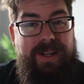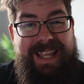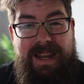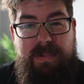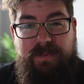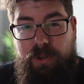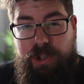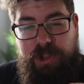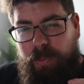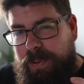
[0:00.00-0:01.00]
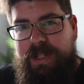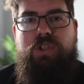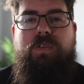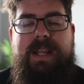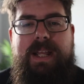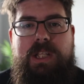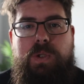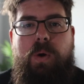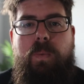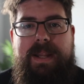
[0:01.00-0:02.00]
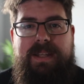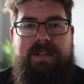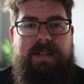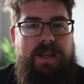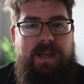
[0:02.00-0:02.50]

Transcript: But again, before just jumping straight into a wedding,